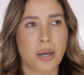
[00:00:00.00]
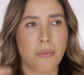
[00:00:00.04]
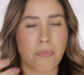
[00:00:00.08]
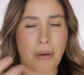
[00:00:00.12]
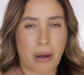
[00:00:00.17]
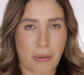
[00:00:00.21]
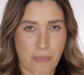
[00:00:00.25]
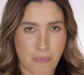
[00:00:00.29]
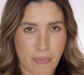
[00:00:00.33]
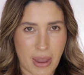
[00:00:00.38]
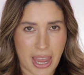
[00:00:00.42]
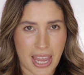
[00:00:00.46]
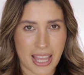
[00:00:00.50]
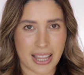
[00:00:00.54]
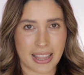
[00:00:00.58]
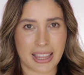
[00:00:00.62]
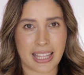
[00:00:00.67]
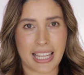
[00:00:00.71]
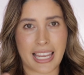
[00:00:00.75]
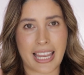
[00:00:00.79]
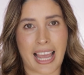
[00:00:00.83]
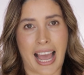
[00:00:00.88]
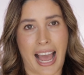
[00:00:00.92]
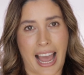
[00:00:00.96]
but
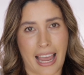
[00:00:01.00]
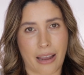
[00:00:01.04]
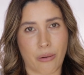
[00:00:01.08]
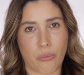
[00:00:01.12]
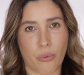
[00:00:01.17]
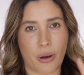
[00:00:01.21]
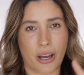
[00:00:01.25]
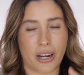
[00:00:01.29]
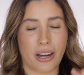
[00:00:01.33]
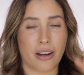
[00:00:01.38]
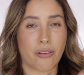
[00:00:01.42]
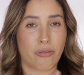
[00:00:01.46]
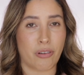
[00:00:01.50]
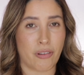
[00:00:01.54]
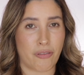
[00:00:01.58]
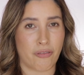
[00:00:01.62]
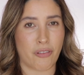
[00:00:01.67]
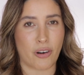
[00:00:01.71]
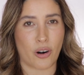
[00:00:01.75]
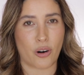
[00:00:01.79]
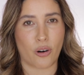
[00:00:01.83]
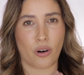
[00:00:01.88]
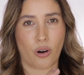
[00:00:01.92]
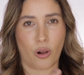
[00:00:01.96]
mainly I want to
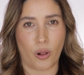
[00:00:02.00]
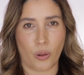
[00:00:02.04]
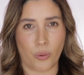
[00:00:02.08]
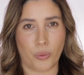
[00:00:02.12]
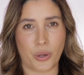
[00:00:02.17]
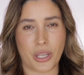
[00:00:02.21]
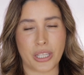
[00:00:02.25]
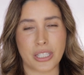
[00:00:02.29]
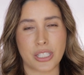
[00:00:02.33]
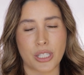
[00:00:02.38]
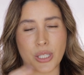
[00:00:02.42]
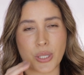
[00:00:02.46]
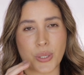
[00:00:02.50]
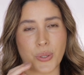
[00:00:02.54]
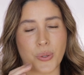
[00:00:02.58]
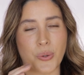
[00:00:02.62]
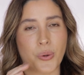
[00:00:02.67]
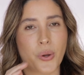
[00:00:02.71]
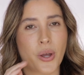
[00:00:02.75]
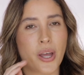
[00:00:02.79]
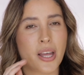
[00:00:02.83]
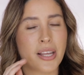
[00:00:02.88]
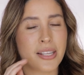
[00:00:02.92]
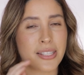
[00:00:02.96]
refer always
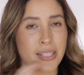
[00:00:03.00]
to